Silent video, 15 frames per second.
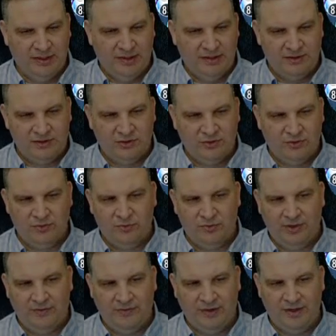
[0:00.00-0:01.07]
So
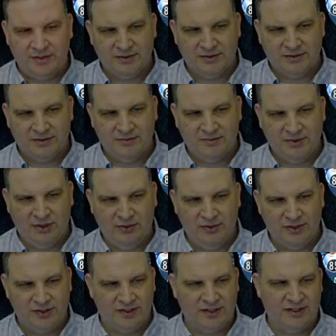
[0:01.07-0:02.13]
whenever I, you know,
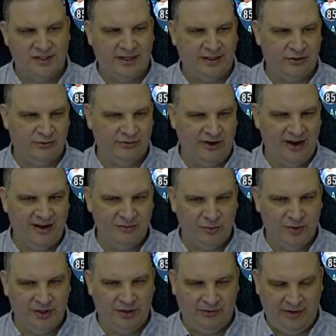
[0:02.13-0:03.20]
this is a Sector 5
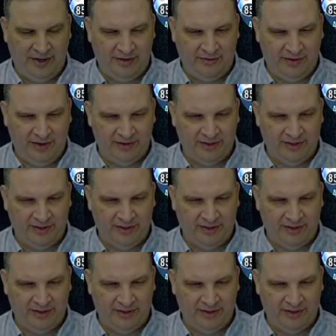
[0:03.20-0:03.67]
win already, right?